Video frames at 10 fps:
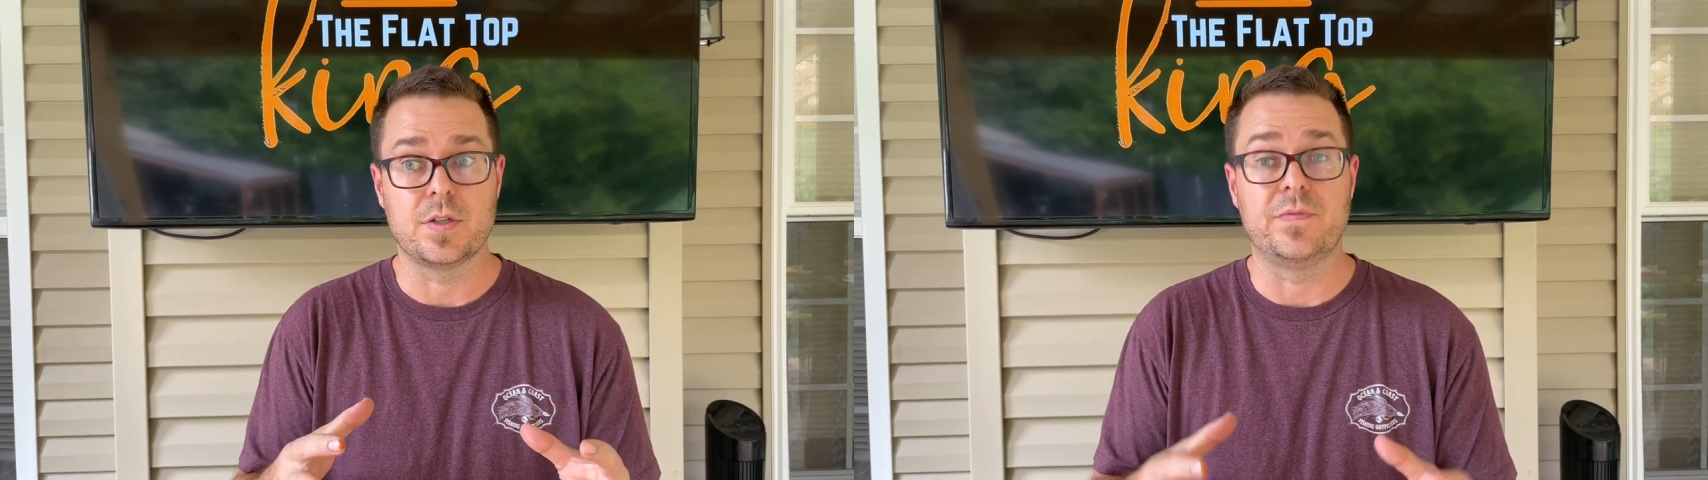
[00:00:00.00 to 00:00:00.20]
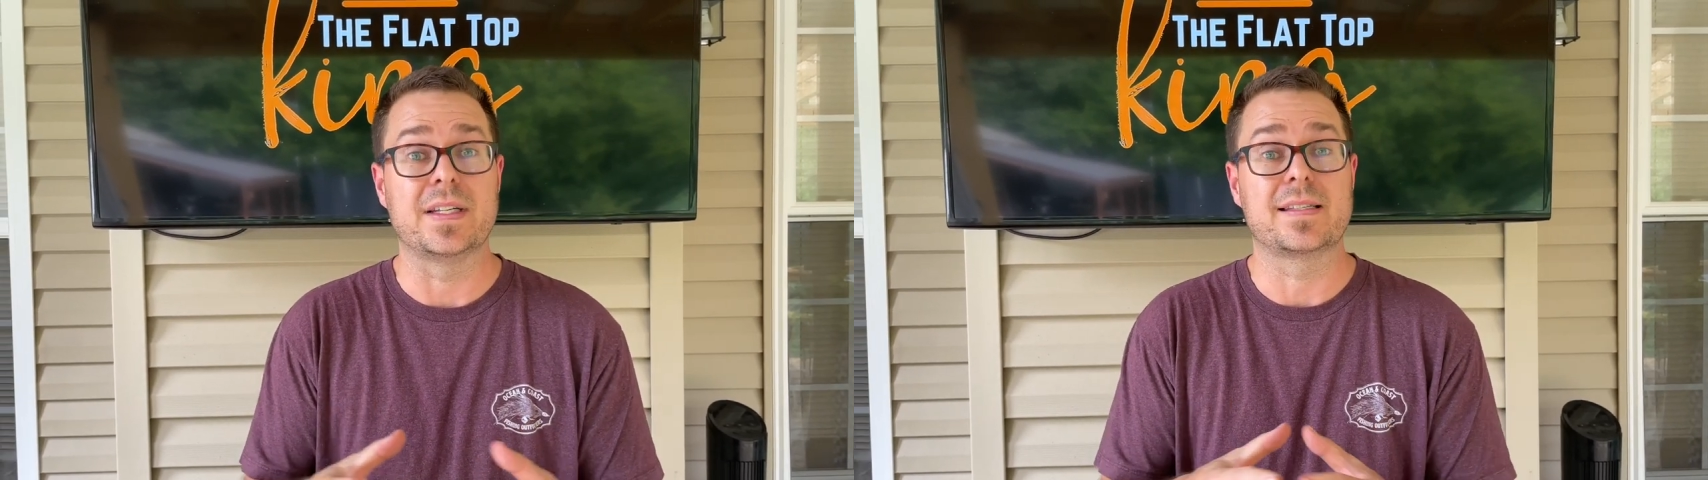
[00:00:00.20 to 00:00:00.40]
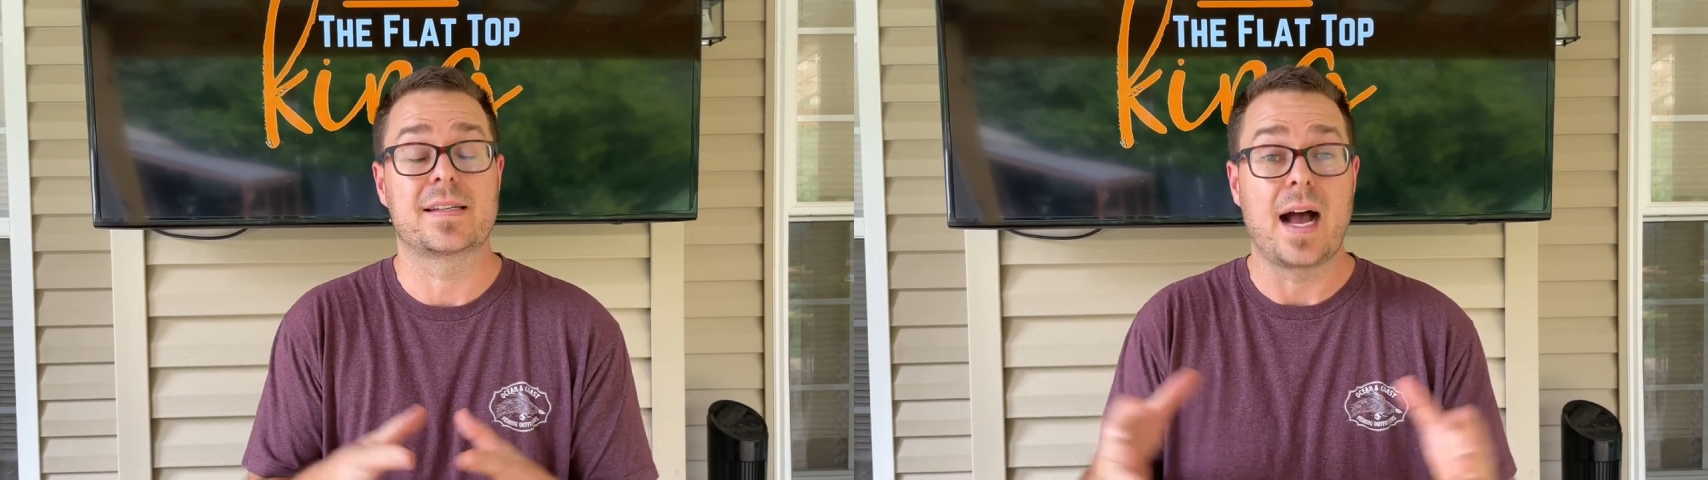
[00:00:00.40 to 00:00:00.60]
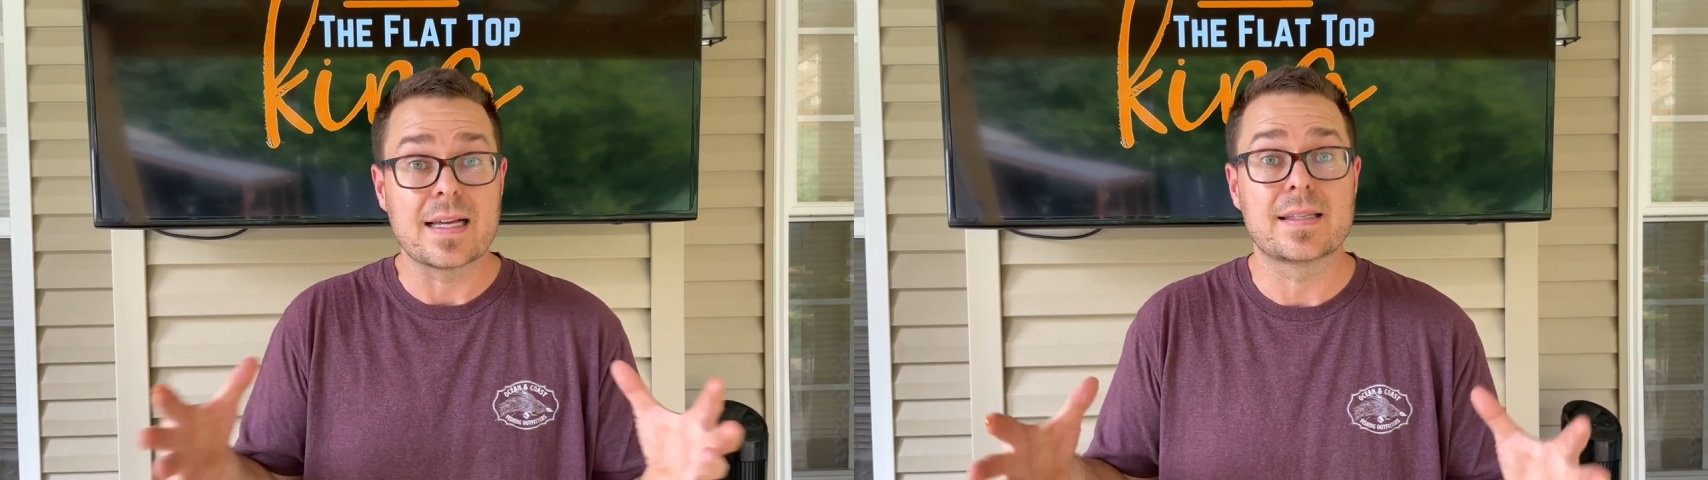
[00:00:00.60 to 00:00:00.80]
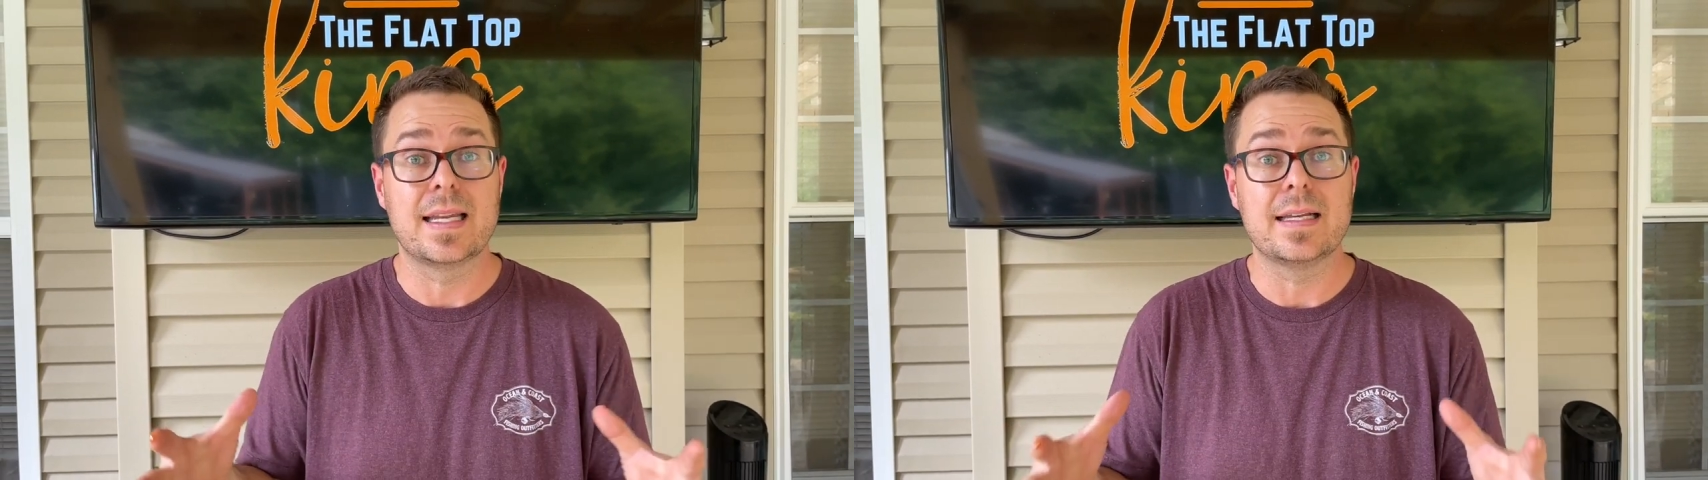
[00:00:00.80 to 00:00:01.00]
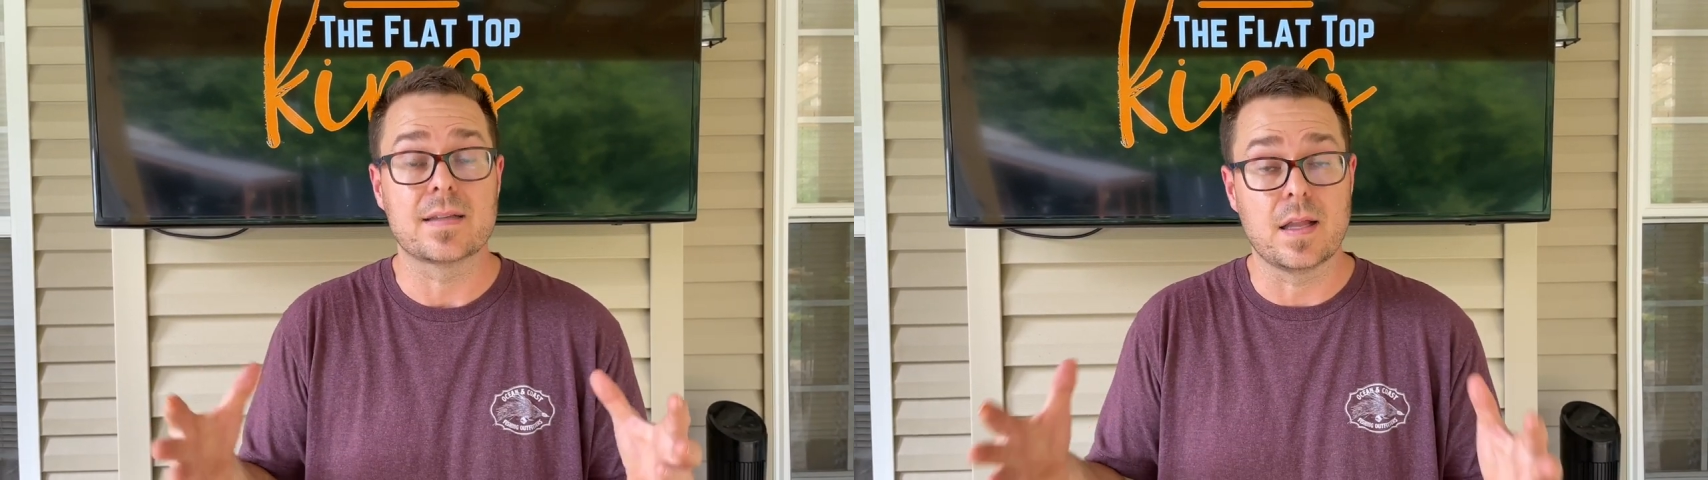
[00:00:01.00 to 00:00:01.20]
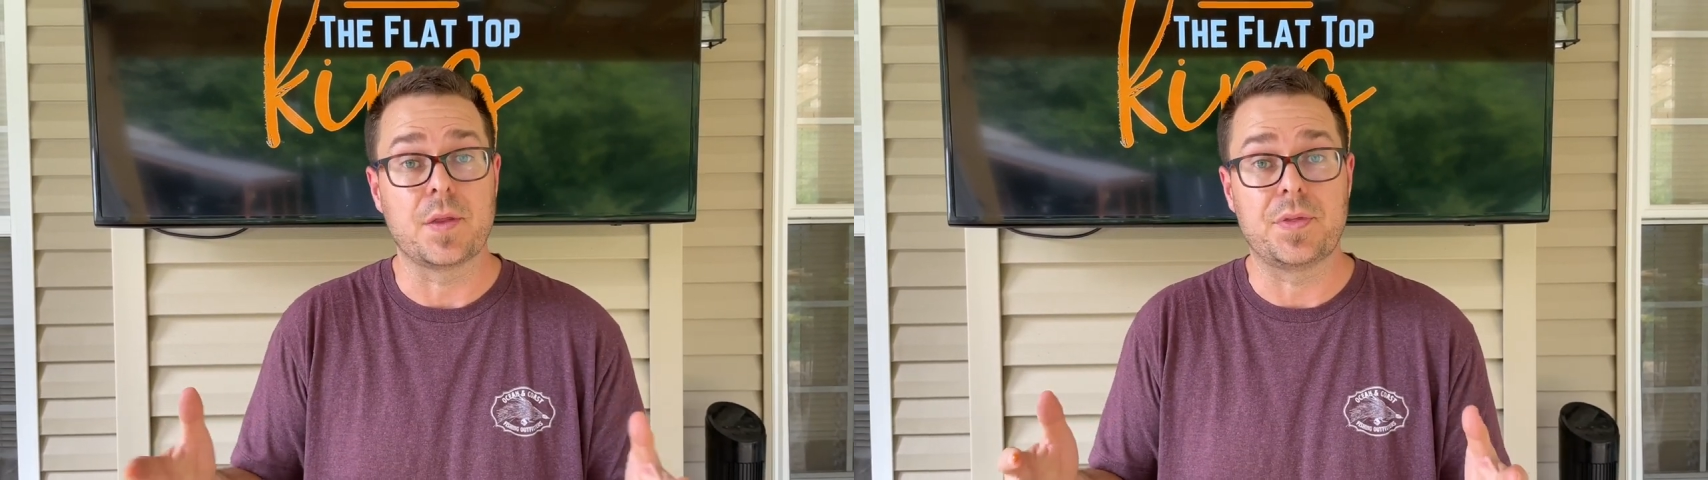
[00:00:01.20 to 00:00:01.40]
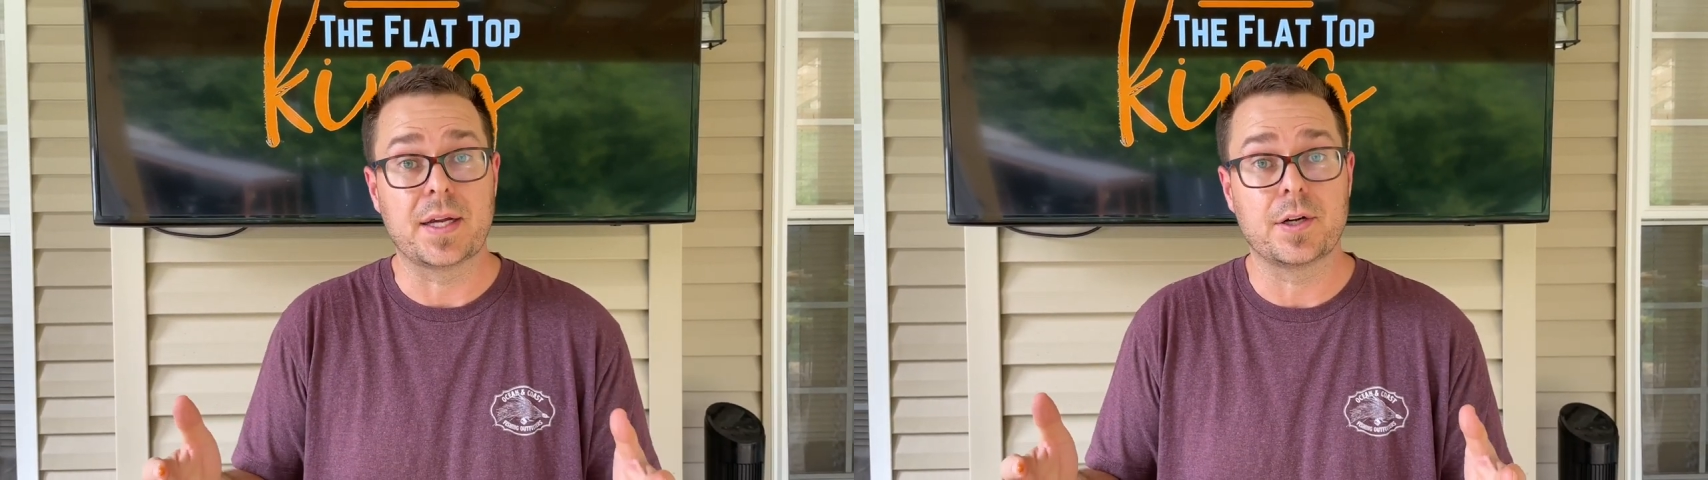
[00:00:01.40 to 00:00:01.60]
viscosity is a lot
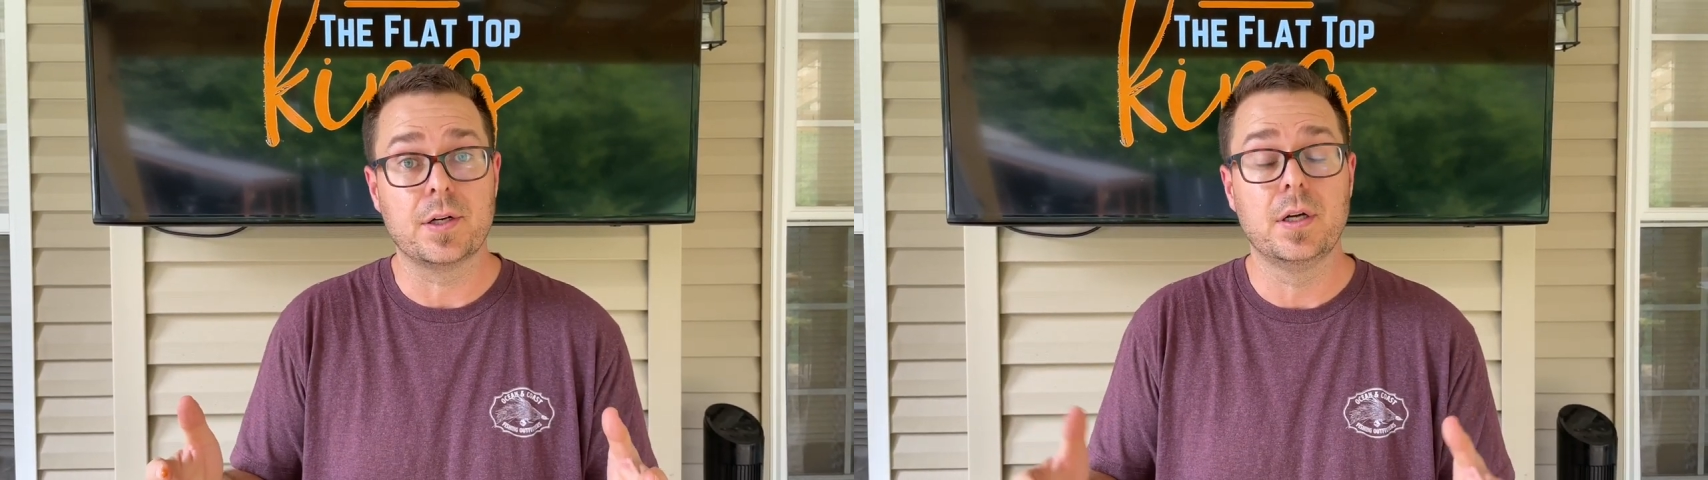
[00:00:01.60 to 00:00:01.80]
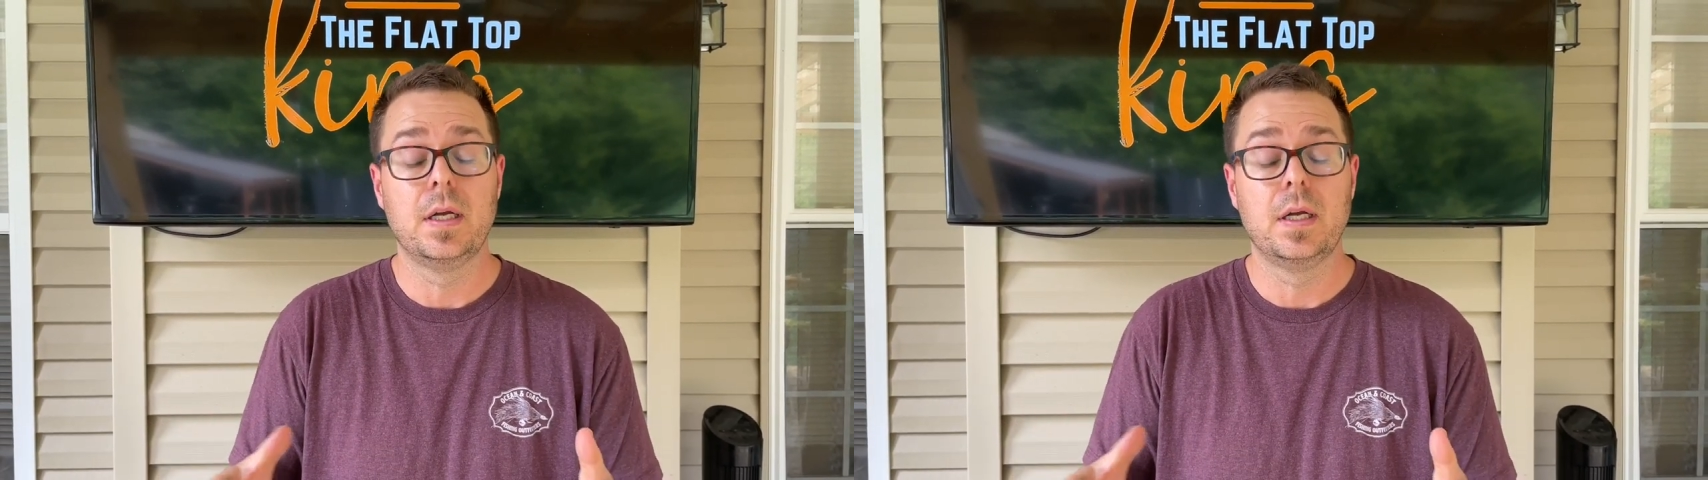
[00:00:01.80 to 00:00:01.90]
thicker,